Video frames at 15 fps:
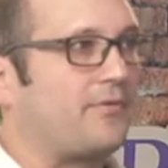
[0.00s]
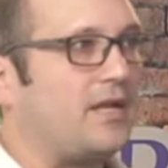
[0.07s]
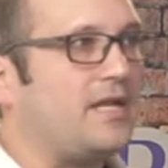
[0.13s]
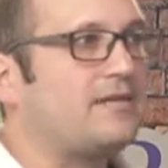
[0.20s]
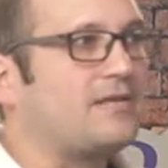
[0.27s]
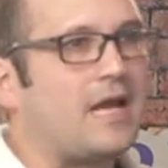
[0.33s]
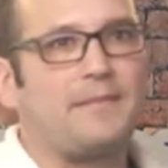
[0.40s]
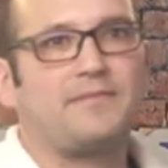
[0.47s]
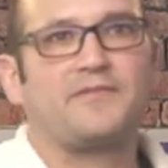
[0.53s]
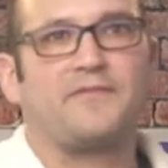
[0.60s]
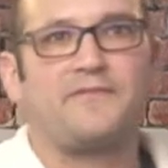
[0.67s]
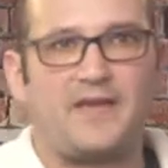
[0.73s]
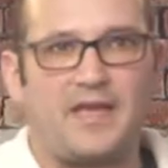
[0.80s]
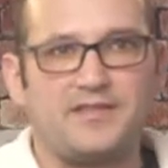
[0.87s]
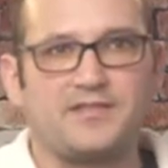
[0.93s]
types of
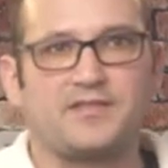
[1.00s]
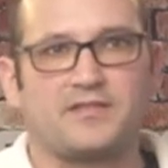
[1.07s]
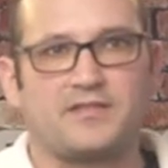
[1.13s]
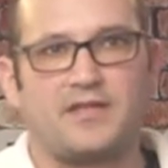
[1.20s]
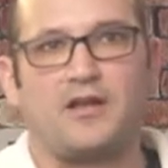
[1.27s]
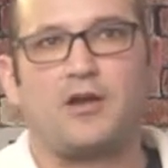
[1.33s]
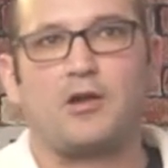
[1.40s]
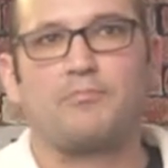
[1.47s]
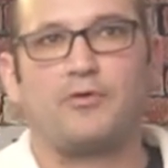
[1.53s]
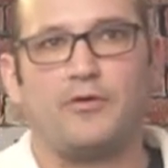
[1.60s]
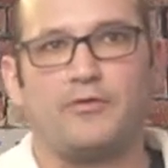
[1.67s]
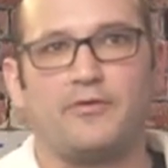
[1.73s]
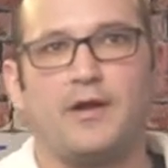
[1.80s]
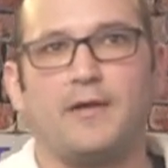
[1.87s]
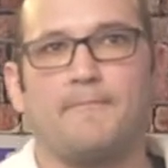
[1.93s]
phases in our
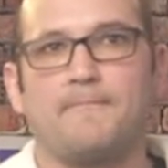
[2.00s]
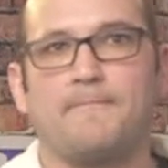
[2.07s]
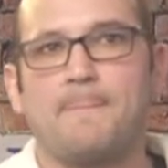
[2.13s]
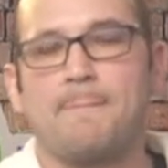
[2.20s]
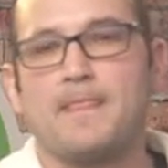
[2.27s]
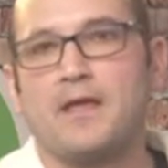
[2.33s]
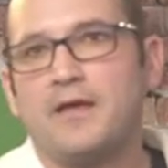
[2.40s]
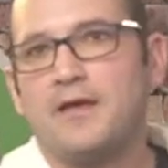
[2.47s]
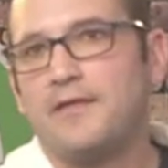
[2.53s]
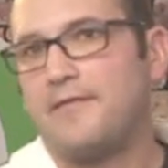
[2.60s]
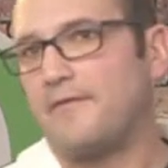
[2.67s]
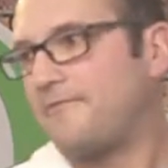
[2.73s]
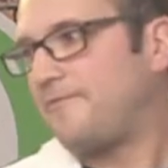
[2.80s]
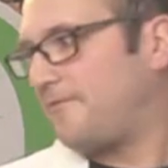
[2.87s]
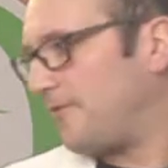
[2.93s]
program. The
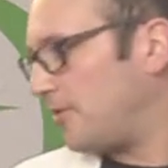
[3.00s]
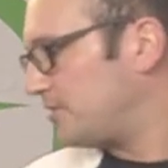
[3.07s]
first